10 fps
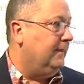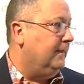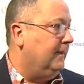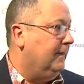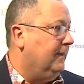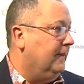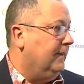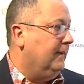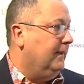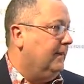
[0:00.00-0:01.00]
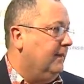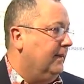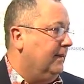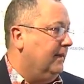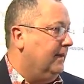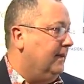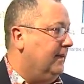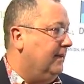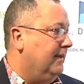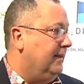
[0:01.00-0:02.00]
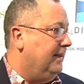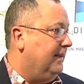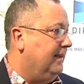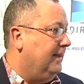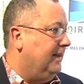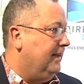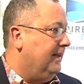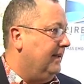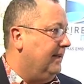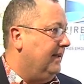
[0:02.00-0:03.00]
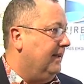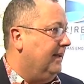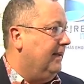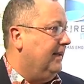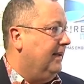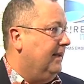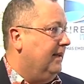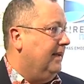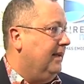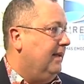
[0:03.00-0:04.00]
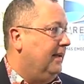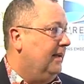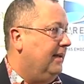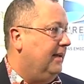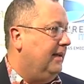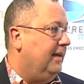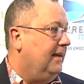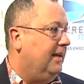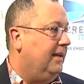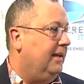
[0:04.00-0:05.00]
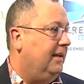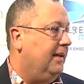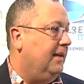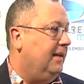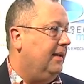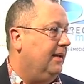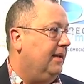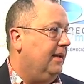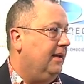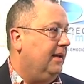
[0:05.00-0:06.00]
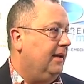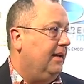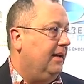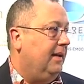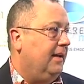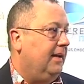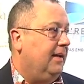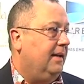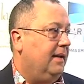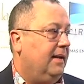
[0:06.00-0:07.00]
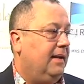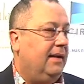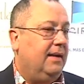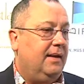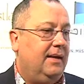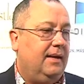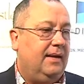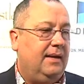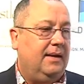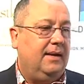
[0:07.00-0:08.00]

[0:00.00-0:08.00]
No words are spoken by the person on screen.